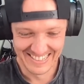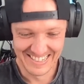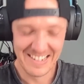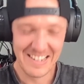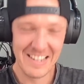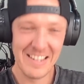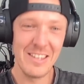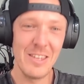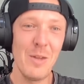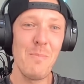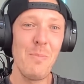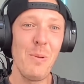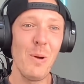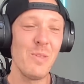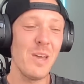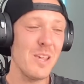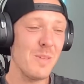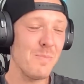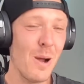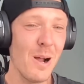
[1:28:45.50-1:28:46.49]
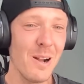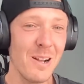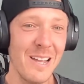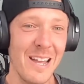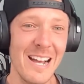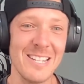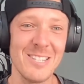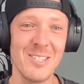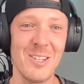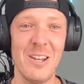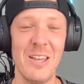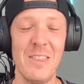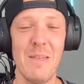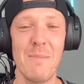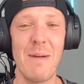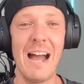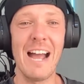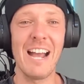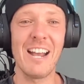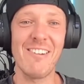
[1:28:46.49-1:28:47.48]
You put this podcast on in the
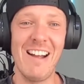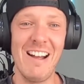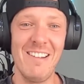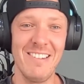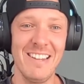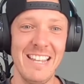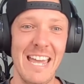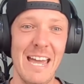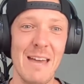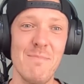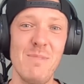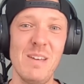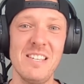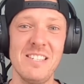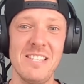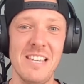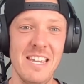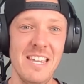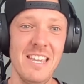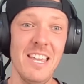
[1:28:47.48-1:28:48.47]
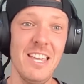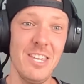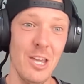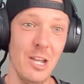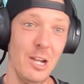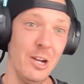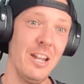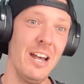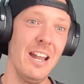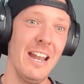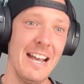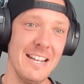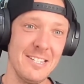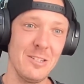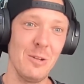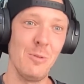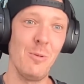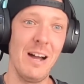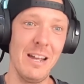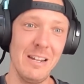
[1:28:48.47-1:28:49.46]
background and get busy, you're going to last
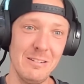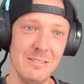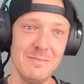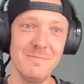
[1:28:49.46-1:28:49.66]
a while.